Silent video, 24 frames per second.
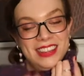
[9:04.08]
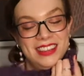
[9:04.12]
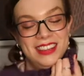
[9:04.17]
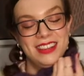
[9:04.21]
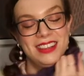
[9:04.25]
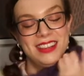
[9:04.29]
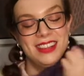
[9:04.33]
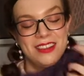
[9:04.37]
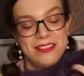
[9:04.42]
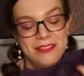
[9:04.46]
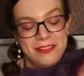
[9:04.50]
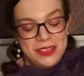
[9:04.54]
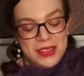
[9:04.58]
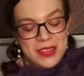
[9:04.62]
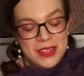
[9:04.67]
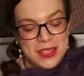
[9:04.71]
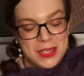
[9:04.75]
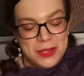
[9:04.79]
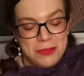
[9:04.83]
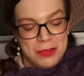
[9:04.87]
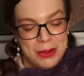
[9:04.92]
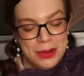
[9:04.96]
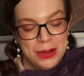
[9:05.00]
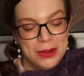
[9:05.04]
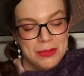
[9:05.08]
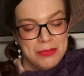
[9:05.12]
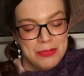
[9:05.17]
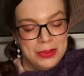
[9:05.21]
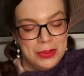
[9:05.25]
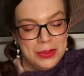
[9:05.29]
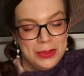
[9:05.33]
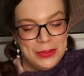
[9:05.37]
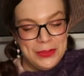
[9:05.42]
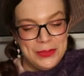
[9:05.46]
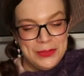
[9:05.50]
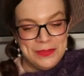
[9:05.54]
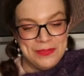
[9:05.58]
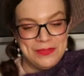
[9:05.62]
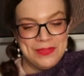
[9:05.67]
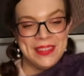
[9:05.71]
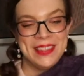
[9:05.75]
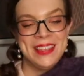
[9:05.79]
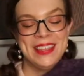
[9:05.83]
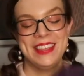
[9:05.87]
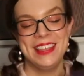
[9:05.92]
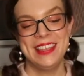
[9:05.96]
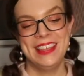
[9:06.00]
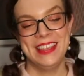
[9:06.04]
love this purple.
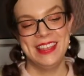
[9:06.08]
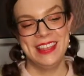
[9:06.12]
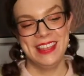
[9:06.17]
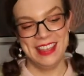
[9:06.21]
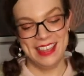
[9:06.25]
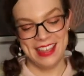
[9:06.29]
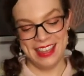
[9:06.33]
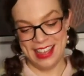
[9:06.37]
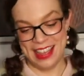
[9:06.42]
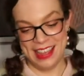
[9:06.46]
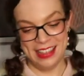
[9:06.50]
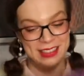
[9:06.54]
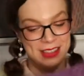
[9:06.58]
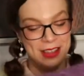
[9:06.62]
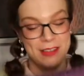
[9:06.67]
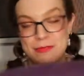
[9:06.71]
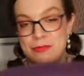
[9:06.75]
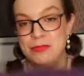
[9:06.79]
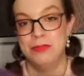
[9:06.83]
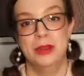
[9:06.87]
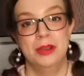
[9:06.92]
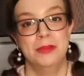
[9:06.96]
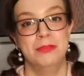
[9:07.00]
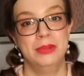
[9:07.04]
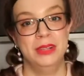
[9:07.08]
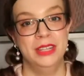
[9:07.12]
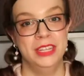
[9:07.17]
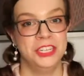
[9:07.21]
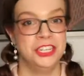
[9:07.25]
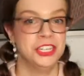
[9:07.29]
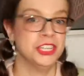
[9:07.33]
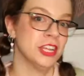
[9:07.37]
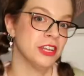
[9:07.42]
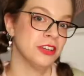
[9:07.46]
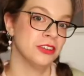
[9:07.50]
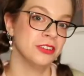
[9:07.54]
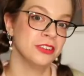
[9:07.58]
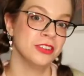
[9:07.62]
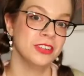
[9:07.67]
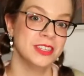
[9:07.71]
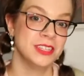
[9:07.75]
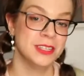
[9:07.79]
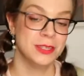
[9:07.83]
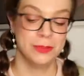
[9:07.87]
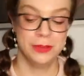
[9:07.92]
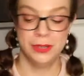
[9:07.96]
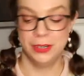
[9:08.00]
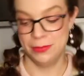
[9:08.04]
I love purple in general.
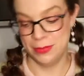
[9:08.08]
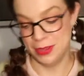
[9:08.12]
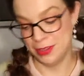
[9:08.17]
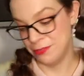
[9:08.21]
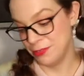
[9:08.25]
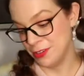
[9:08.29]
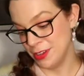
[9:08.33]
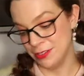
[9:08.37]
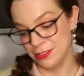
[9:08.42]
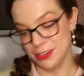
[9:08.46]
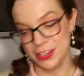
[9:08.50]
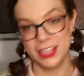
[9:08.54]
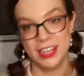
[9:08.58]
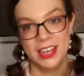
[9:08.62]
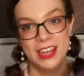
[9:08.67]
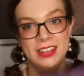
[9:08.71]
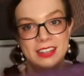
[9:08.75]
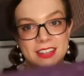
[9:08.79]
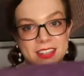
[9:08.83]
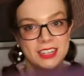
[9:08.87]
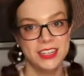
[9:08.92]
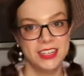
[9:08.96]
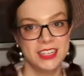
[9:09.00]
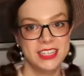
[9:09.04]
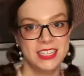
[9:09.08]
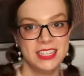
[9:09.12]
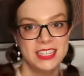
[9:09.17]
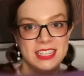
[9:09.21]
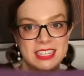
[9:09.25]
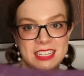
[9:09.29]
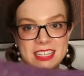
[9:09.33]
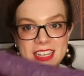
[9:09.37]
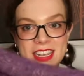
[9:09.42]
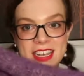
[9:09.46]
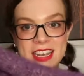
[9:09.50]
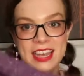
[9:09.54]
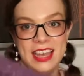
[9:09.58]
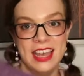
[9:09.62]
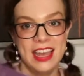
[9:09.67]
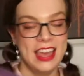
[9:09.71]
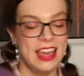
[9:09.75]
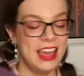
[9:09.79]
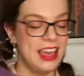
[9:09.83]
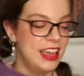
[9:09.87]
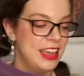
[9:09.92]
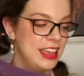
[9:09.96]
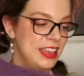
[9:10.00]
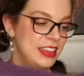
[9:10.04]
It's one of my favorite colors.
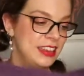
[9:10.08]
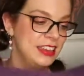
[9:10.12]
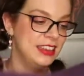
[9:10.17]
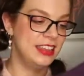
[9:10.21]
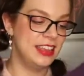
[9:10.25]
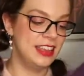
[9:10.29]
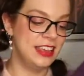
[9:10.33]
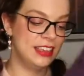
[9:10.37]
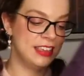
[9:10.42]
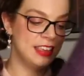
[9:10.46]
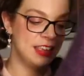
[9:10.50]
And it